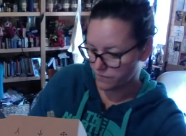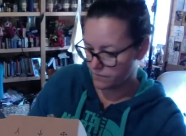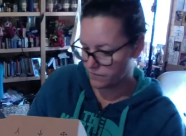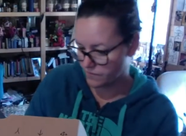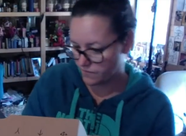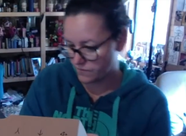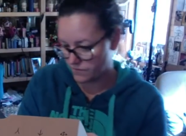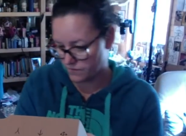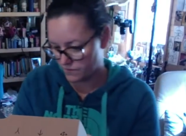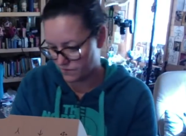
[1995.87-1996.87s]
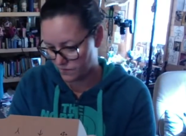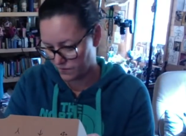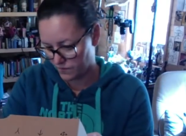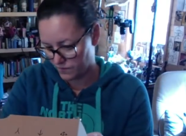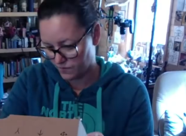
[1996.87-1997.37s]

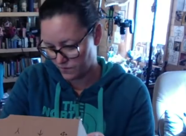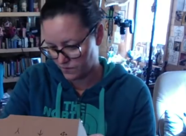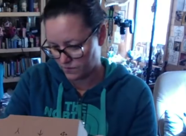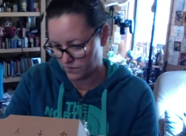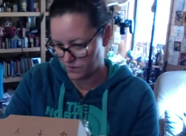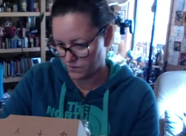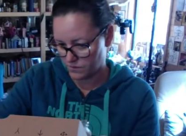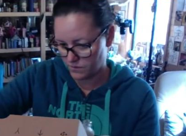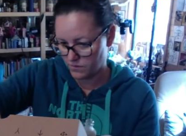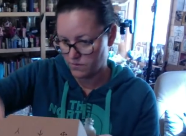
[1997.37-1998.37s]
[no speech]